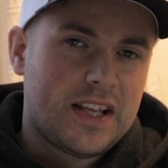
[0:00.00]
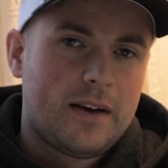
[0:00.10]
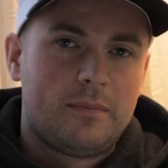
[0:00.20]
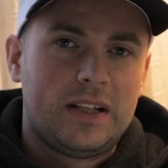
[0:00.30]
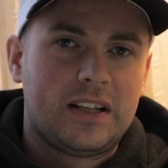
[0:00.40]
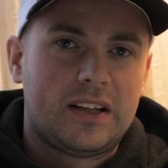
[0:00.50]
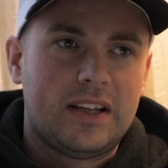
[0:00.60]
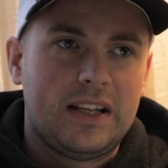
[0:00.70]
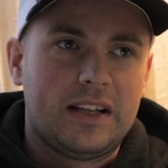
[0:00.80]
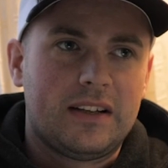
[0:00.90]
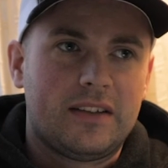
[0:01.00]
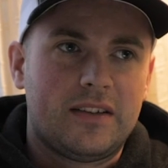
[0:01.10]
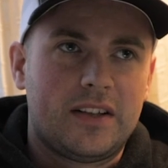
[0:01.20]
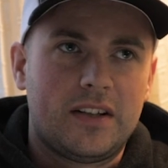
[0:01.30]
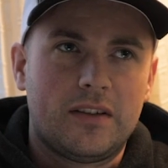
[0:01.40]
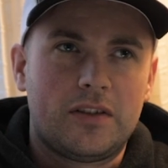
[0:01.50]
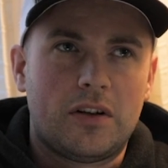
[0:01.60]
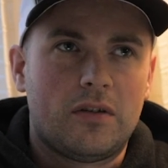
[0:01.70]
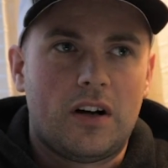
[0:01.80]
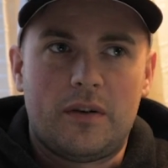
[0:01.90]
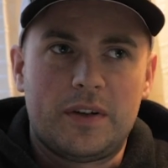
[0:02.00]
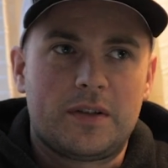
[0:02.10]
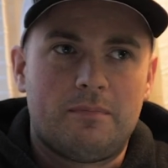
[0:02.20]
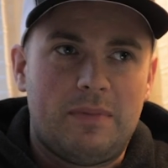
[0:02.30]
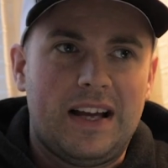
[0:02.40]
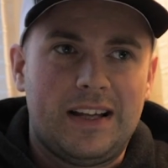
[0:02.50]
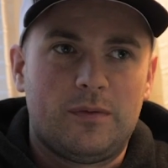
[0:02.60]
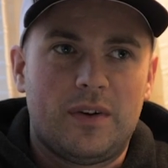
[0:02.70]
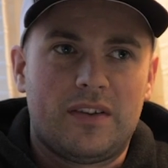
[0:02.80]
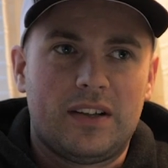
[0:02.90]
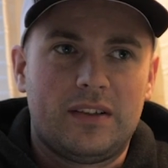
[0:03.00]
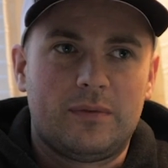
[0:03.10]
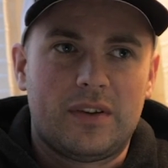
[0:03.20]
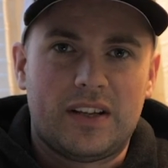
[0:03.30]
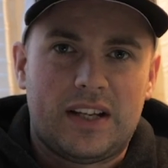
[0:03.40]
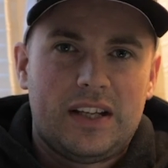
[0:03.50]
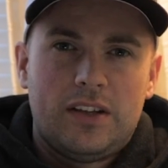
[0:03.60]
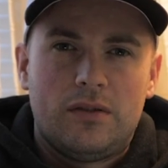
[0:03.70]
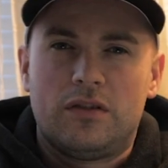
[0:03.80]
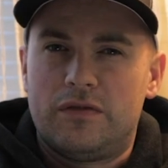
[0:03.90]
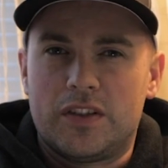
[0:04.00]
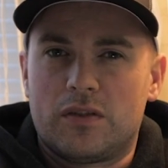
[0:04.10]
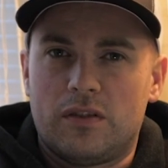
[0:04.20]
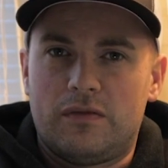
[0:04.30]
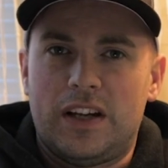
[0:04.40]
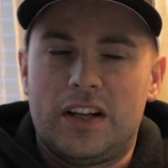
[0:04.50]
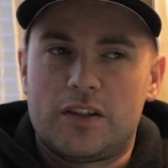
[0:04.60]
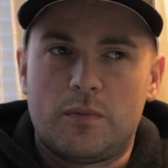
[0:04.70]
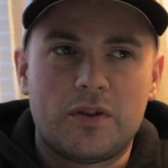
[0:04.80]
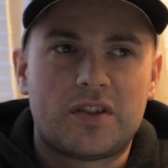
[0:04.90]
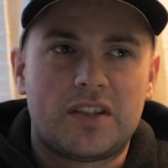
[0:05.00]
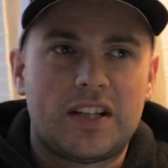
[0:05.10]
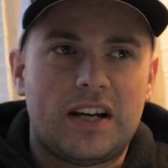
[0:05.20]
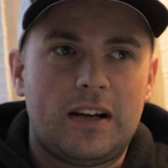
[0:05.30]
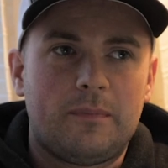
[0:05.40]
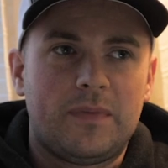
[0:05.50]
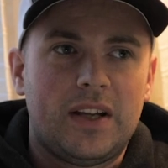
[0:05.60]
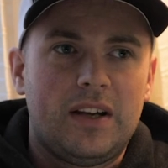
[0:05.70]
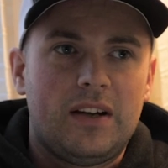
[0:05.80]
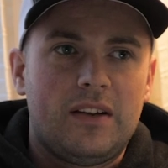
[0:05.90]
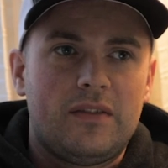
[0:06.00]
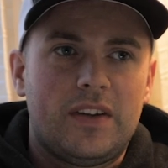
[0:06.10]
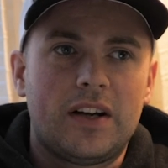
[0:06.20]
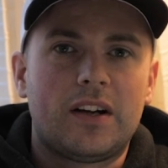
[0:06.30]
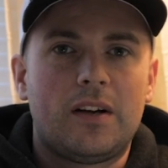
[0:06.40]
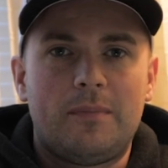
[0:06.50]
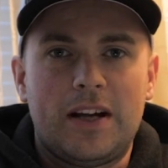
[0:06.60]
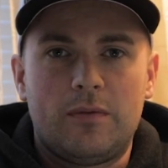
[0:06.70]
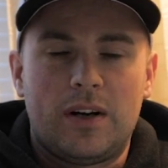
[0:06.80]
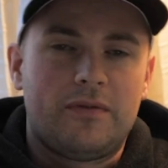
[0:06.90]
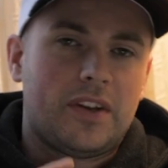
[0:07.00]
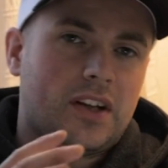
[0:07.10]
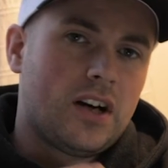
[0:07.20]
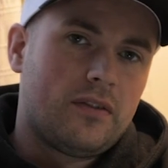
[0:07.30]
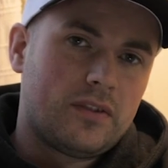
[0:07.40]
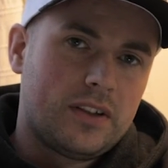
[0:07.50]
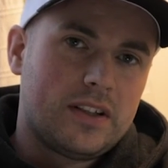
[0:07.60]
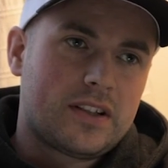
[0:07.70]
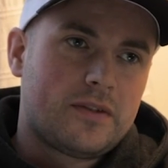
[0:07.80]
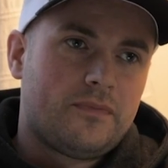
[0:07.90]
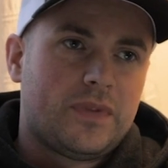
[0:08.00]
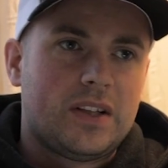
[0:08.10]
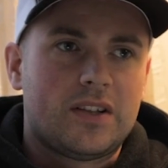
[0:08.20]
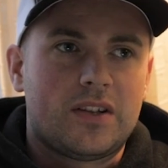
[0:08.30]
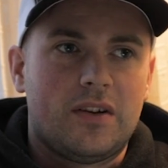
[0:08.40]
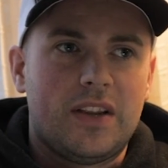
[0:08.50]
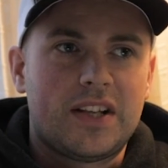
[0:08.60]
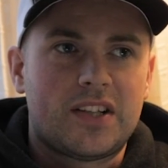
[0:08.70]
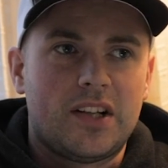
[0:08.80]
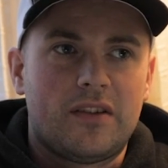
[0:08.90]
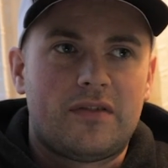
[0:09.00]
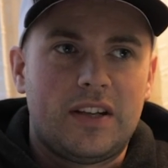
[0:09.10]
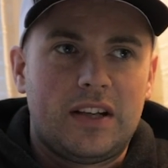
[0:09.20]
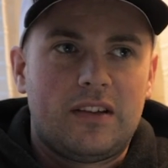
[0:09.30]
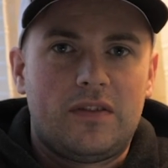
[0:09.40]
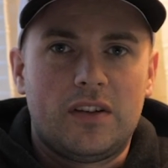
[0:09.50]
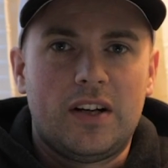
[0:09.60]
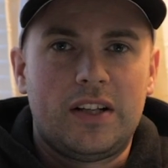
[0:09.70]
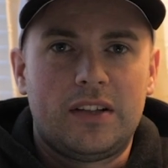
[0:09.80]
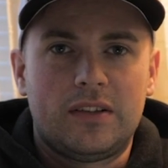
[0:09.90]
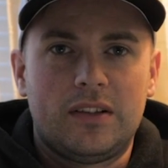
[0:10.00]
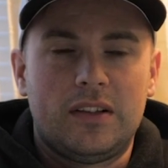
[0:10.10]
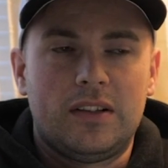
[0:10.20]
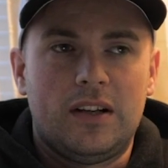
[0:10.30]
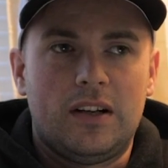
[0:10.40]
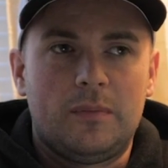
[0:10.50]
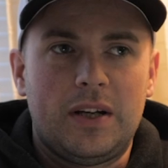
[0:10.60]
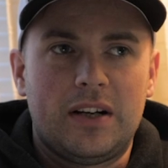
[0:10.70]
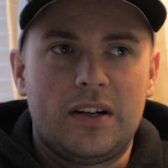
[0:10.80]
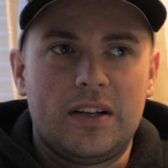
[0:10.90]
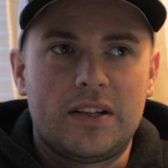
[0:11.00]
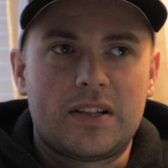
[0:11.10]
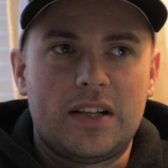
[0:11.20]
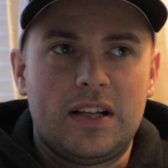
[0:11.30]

that big, and the deer don't always bed with like a huge visual advantage. Most of the time, they're going to bed wherever the cover is. So that's another thing. If you're hunting areas,